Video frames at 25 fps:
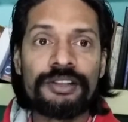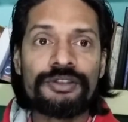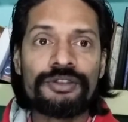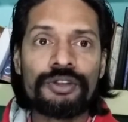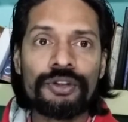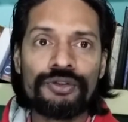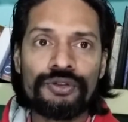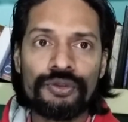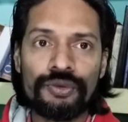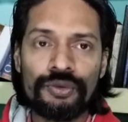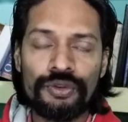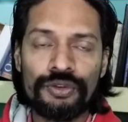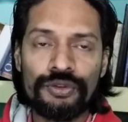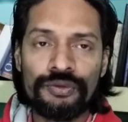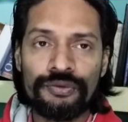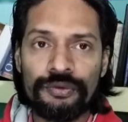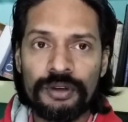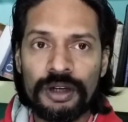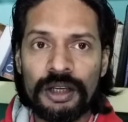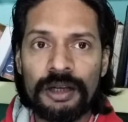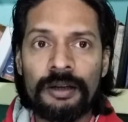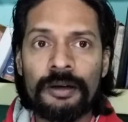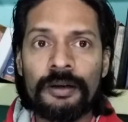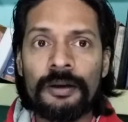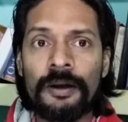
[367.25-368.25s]
So choose
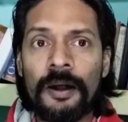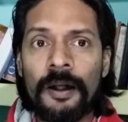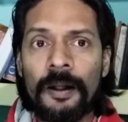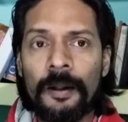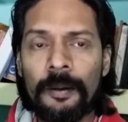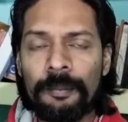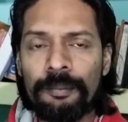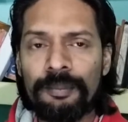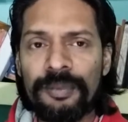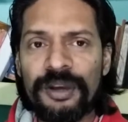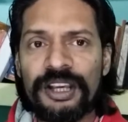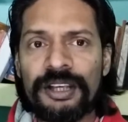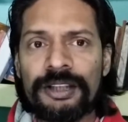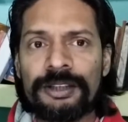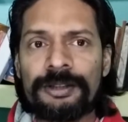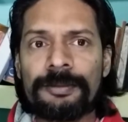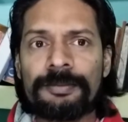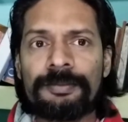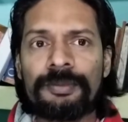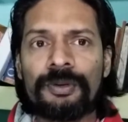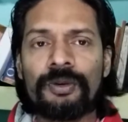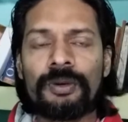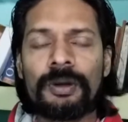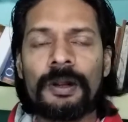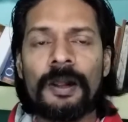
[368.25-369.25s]
one base
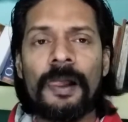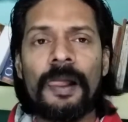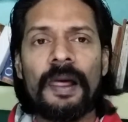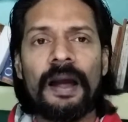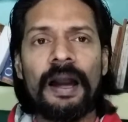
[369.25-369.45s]
book,